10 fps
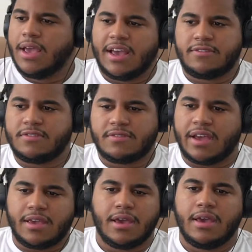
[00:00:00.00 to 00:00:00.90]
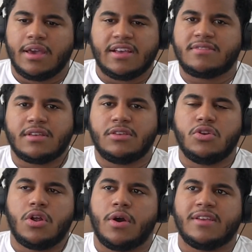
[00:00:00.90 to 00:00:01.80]
It's just like, it's,
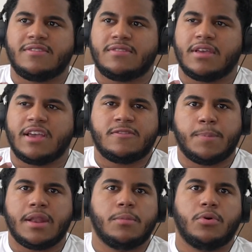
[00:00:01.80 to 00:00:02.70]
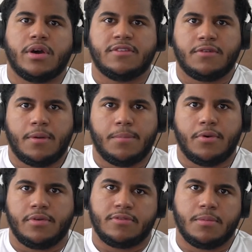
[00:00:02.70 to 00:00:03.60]
you know, it's expendable at a certain
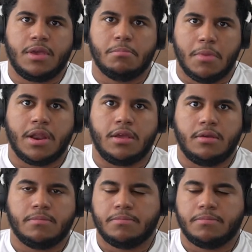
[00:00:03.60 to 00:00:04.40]
point to me, money.